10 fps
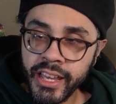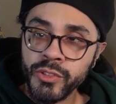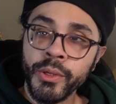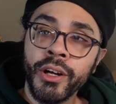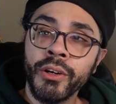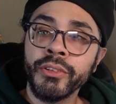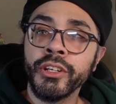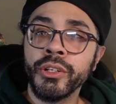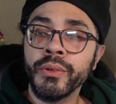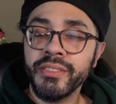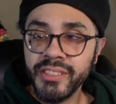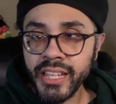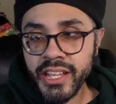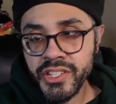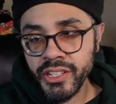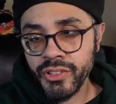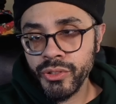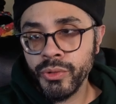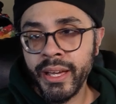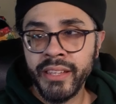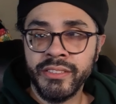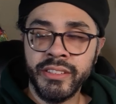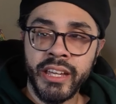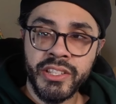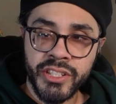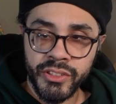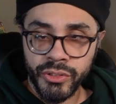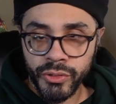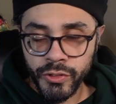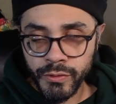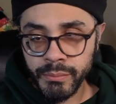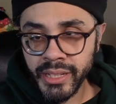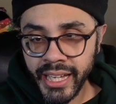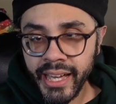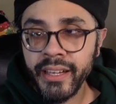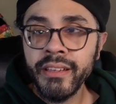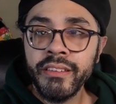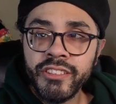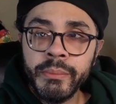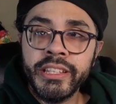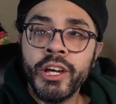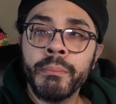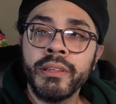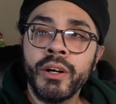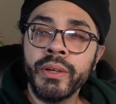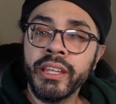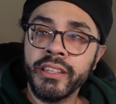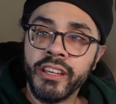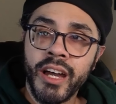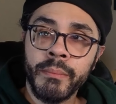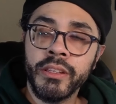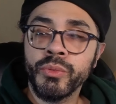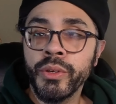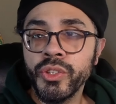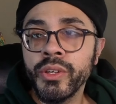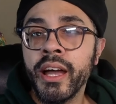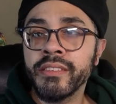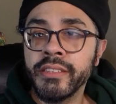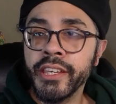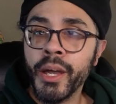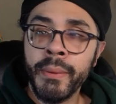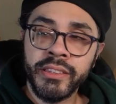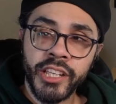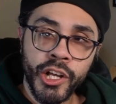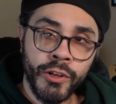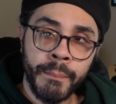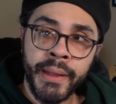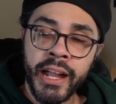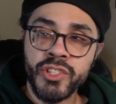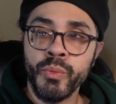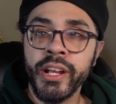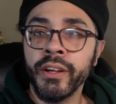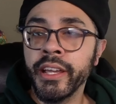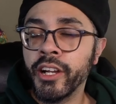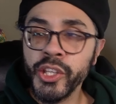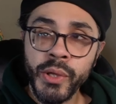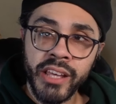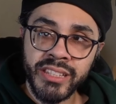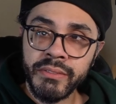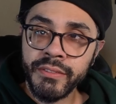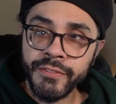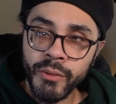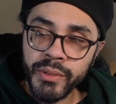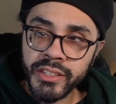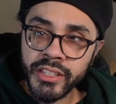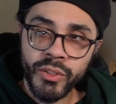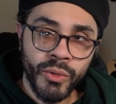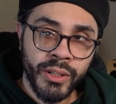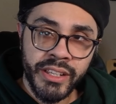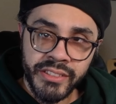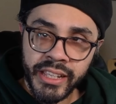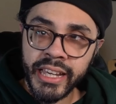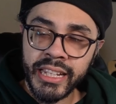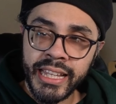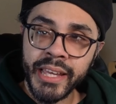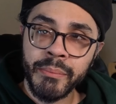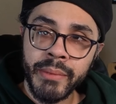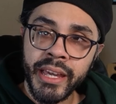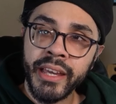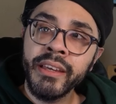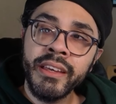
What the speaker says: as we all know, CAG do as CAG do. But yeah, tell me down below in the comments what you guys think about the current patch we are in. Are you guys having fun with it, or is it kind of like meh,